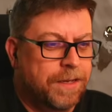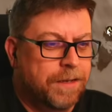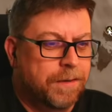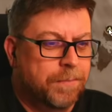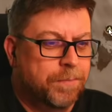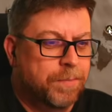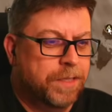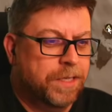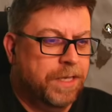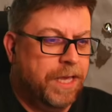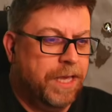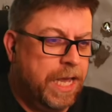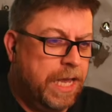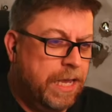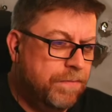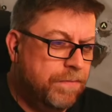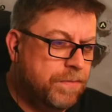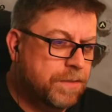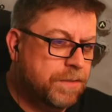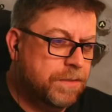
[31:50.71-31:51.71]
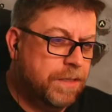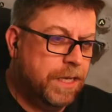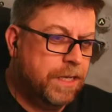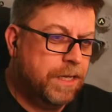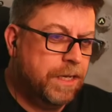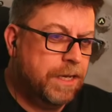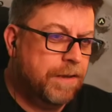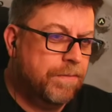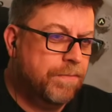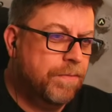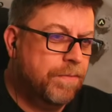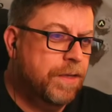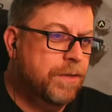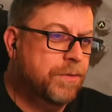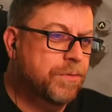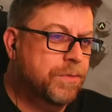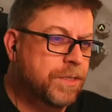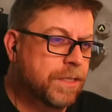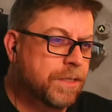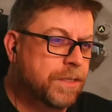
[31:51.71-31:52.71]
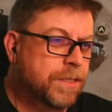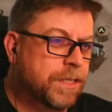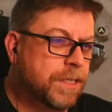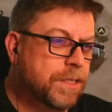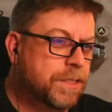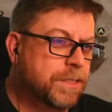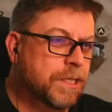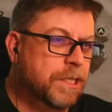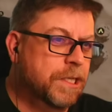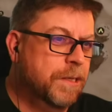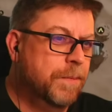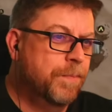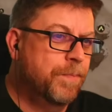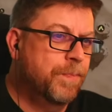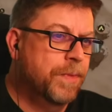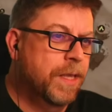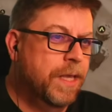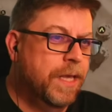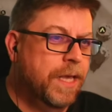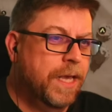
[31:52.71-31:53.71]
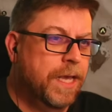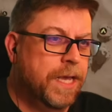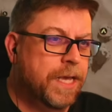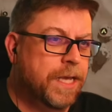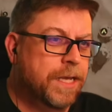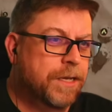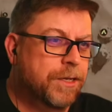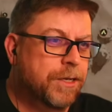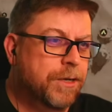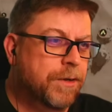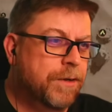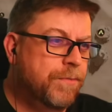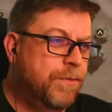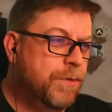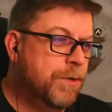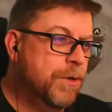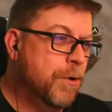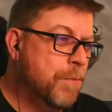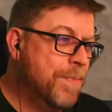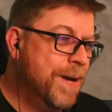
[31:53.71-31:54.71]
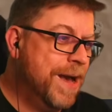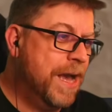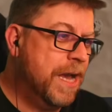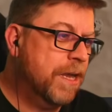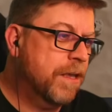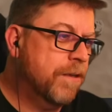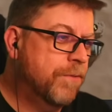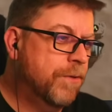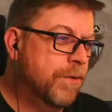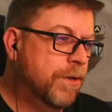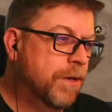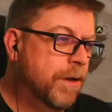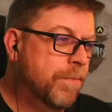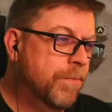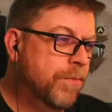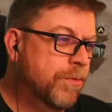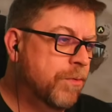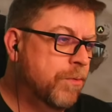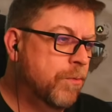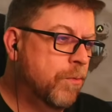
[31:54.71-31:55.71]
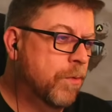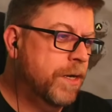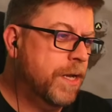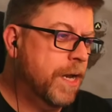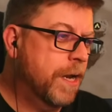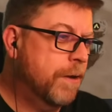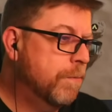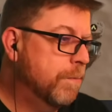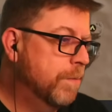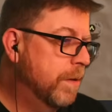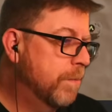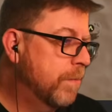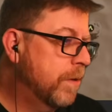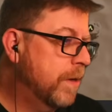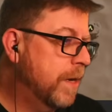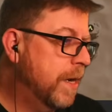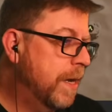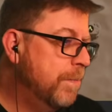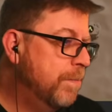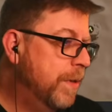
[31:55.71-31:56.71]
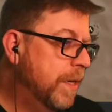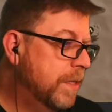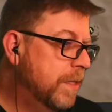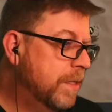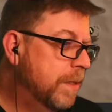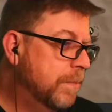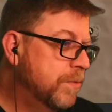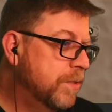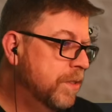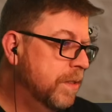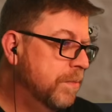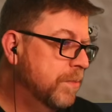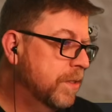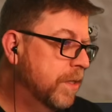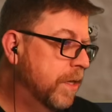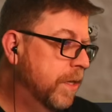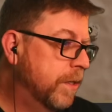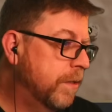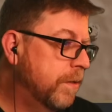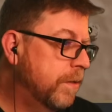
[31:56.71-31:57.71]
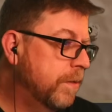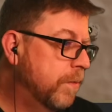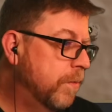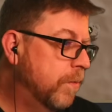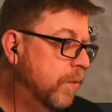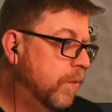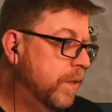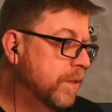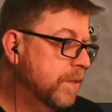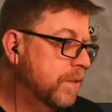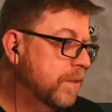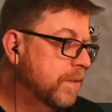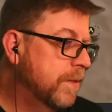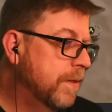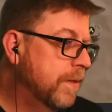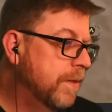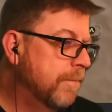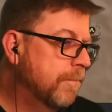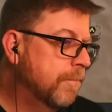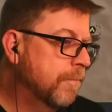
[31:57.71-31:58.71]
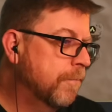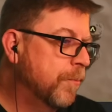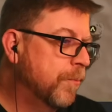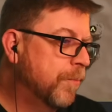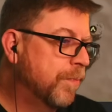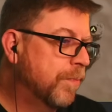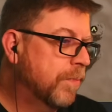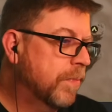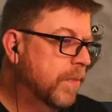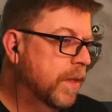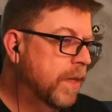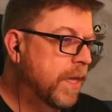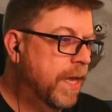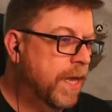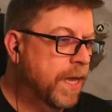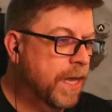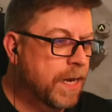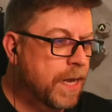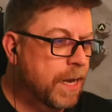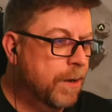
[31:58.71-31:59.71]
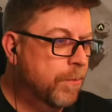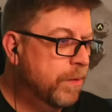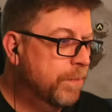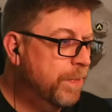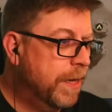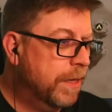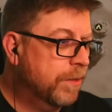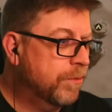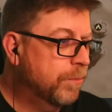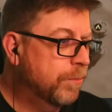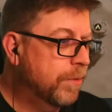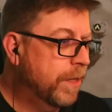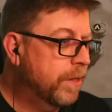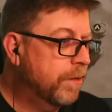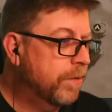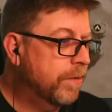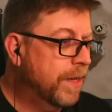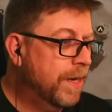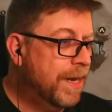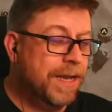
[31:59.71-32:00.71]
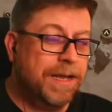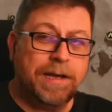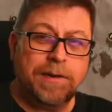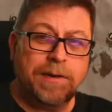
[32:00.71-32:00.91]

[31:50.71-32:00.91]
But the caves, they could have interesting things in them. And, if you go back, if you come through one, I remember I picked up Sim's cutter once, and I went back through later and I got